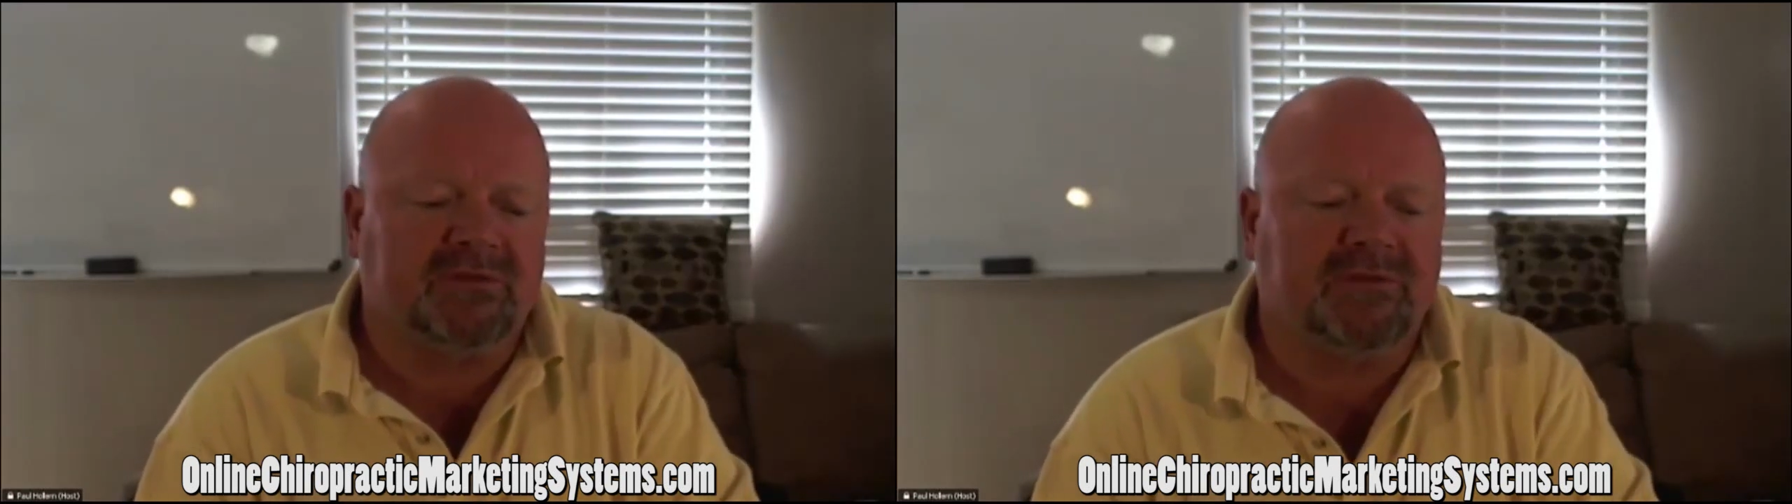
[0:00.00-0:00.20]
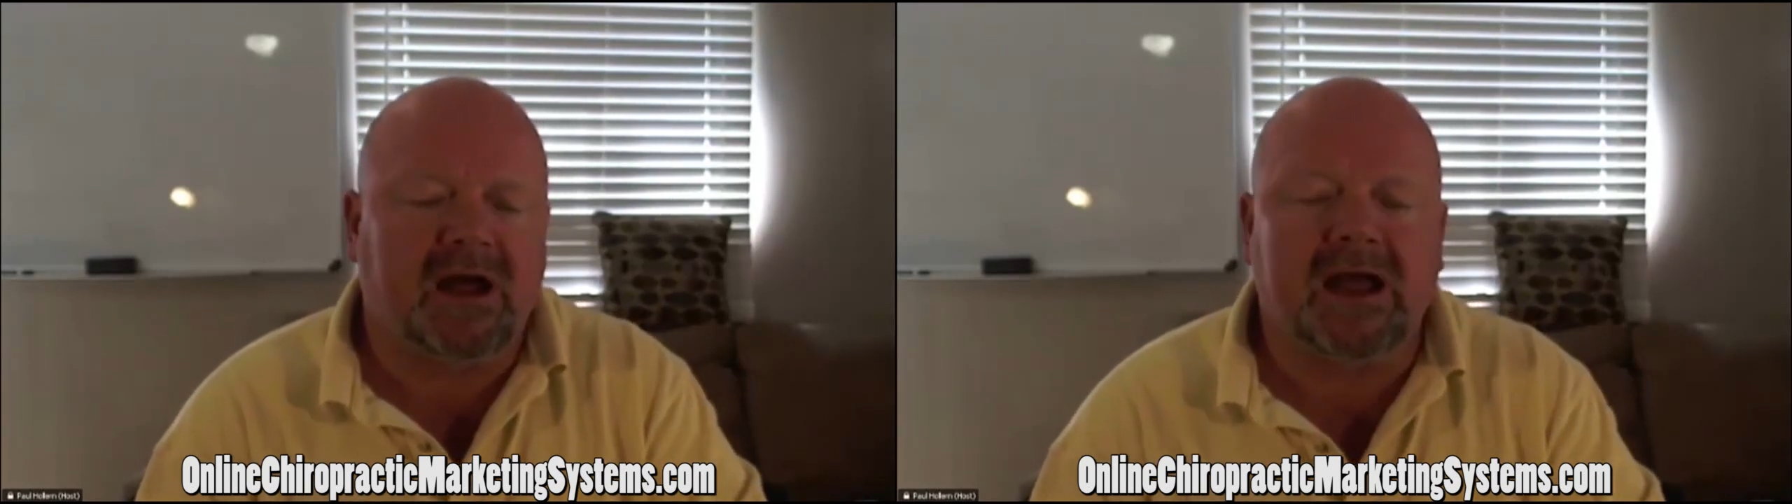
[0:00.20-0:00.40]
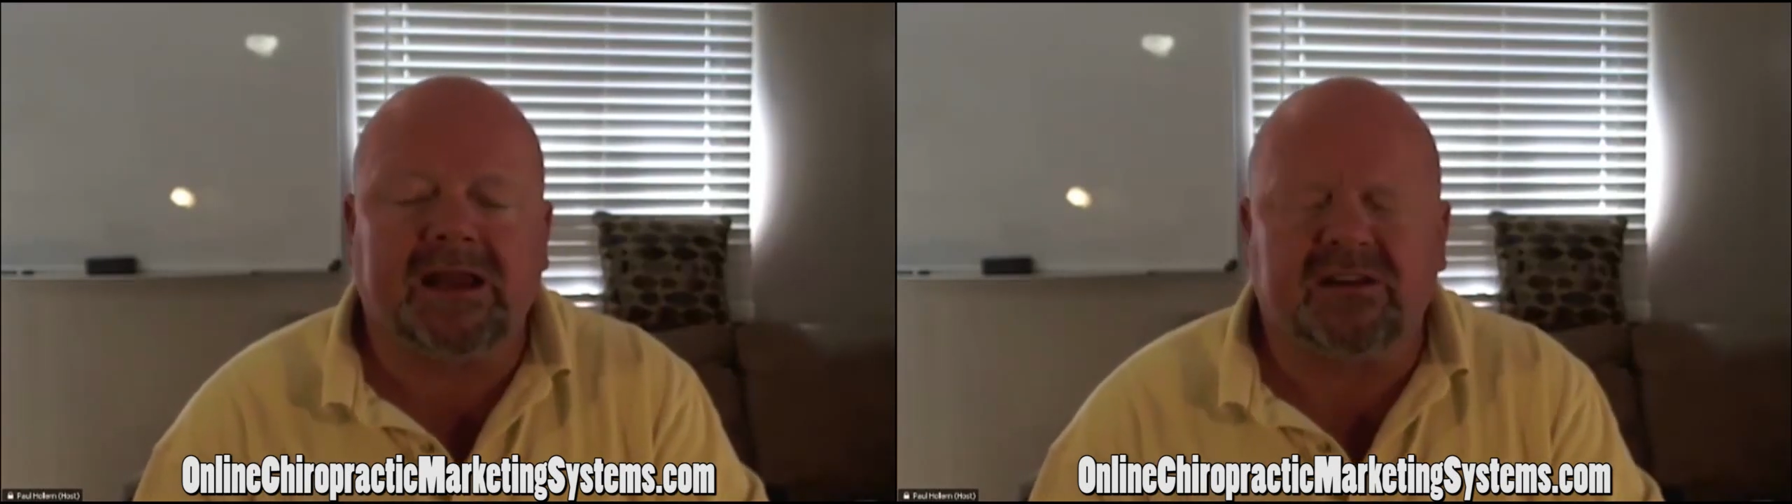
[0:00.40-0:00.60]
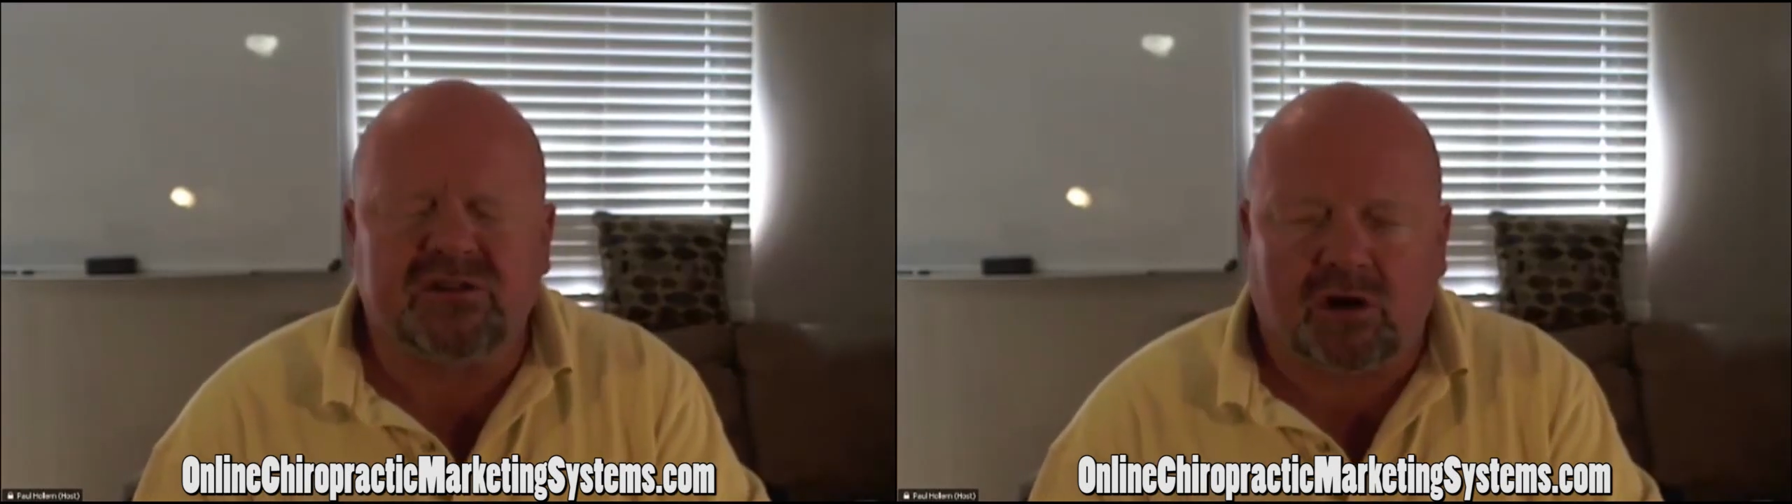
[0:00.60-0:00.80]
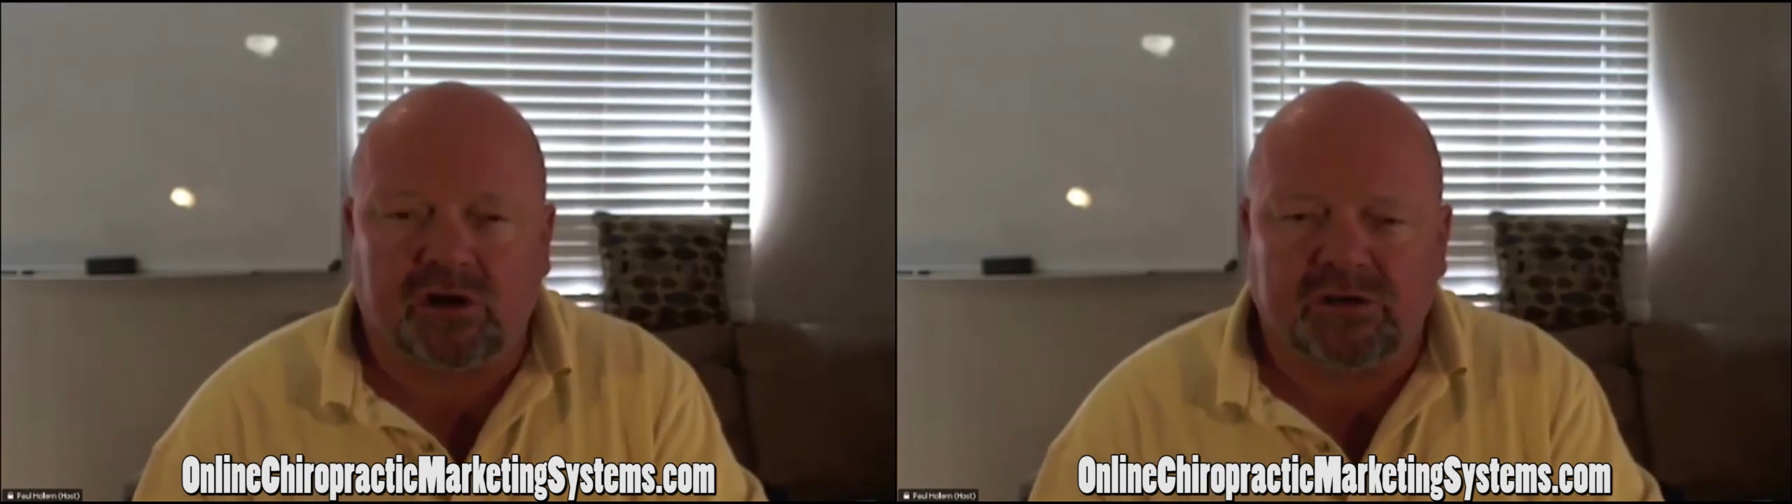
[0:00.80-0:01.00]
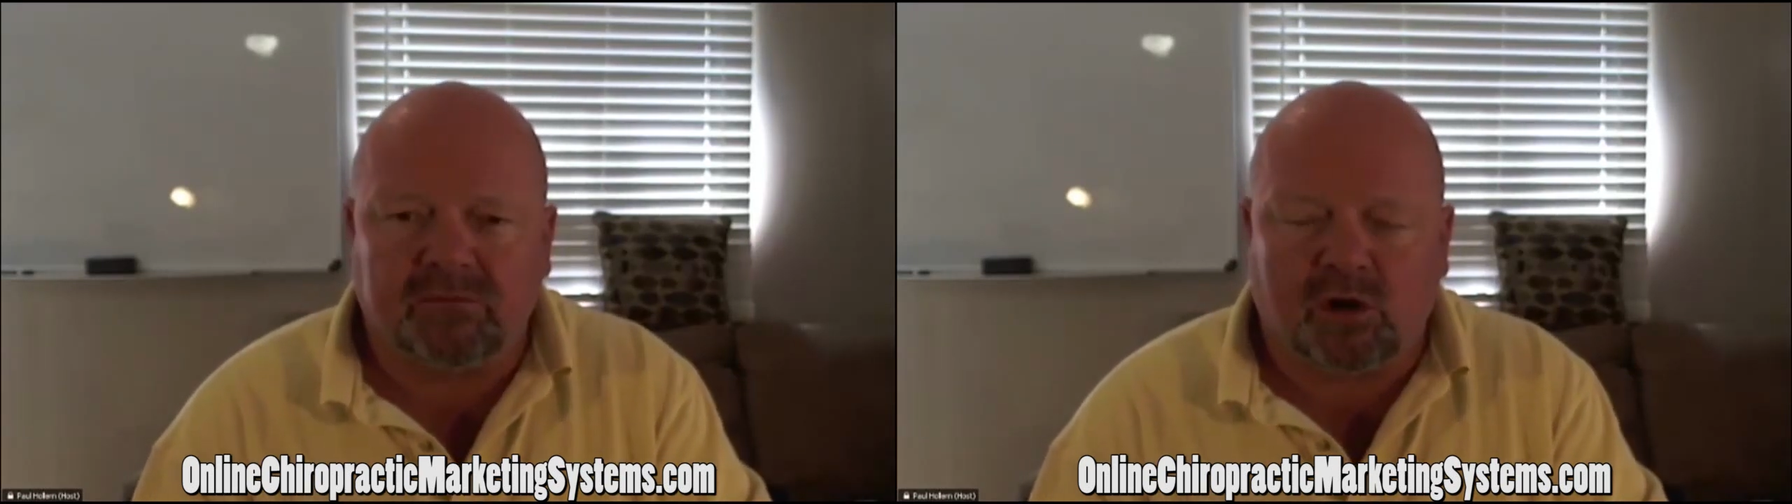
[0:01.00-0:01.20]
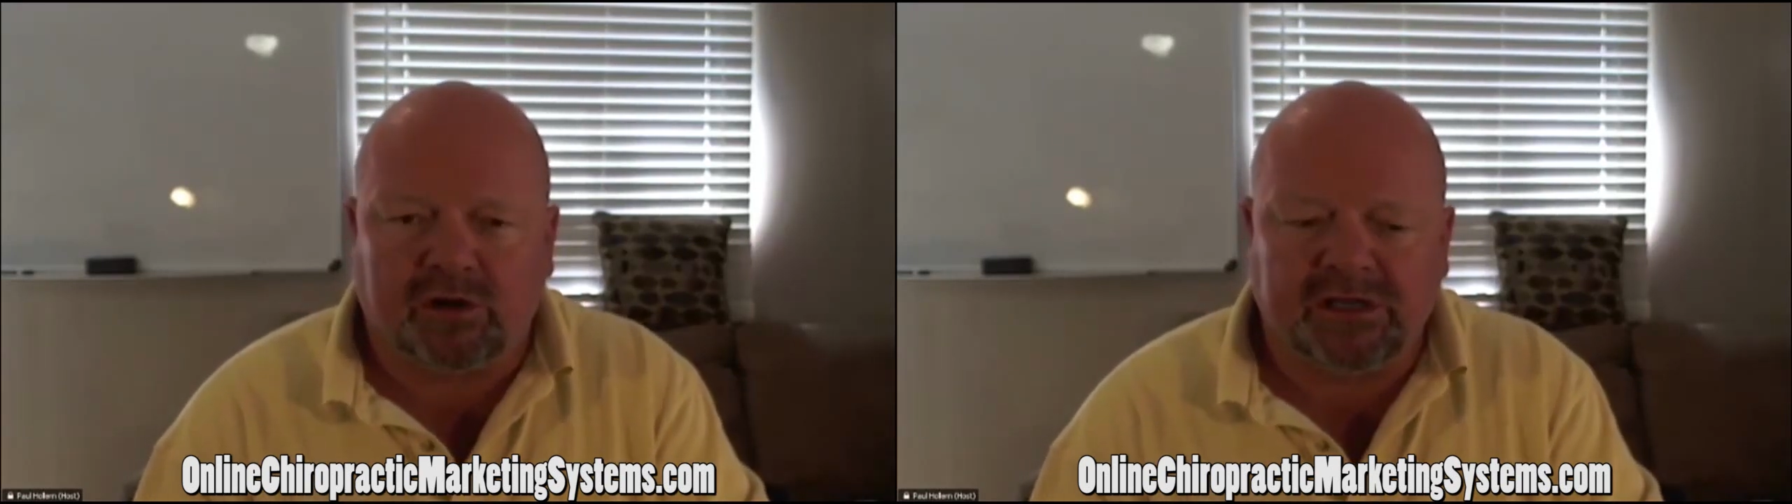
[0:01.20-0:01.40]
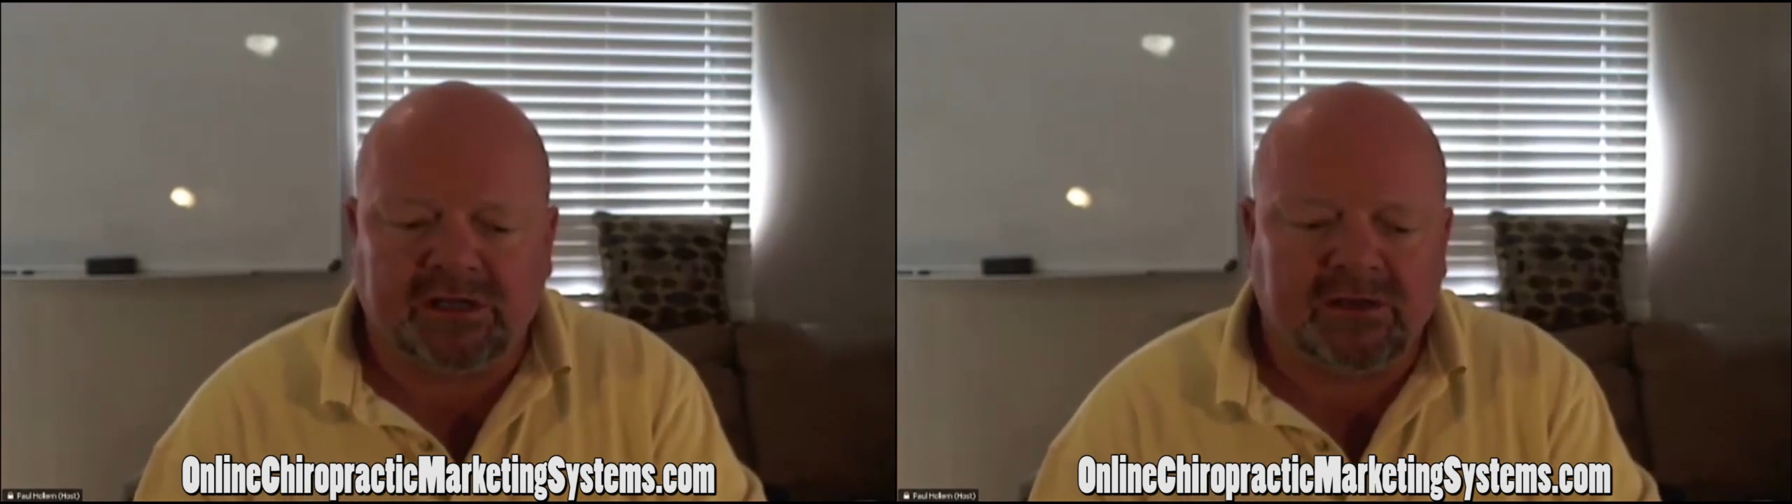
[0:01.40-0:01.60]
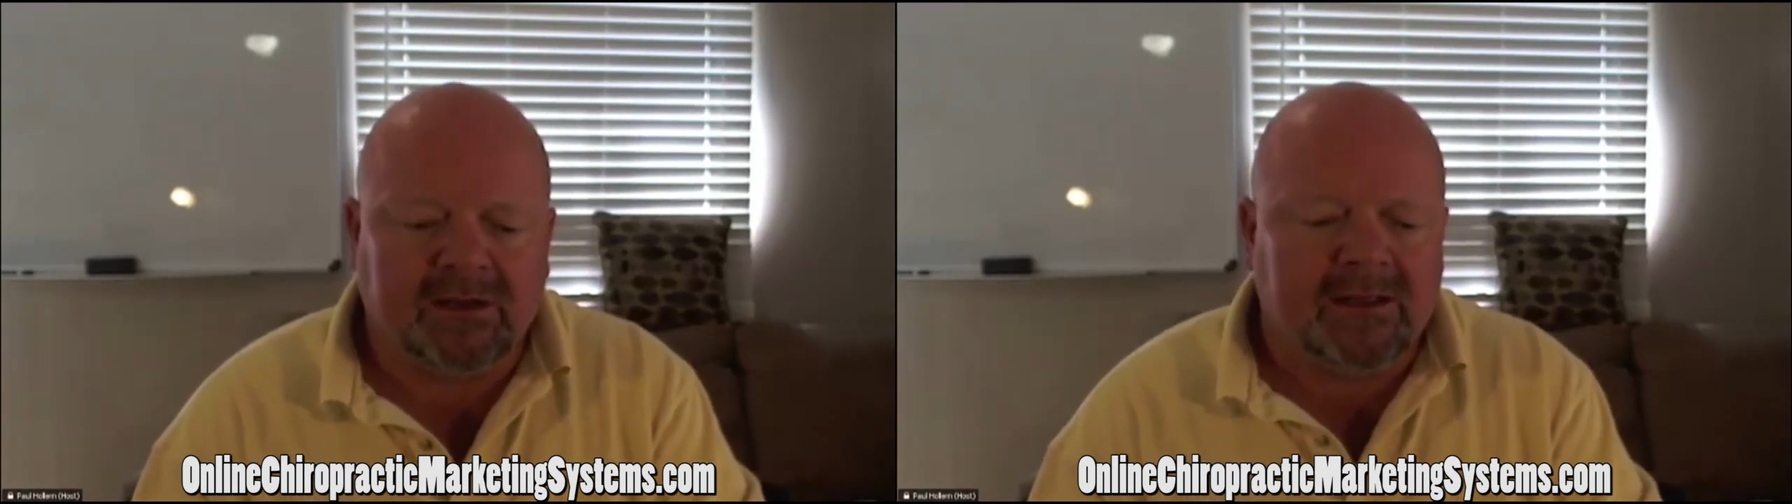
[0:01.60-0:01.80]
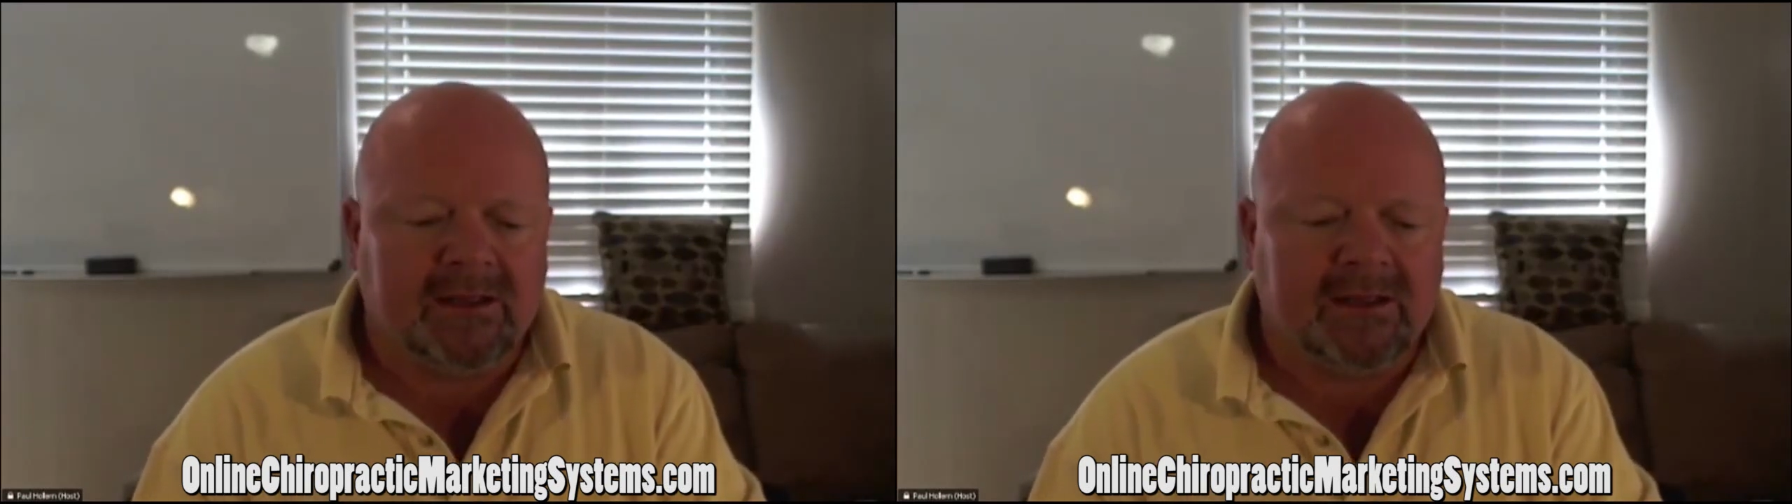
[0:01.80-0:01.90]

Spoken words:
define a target market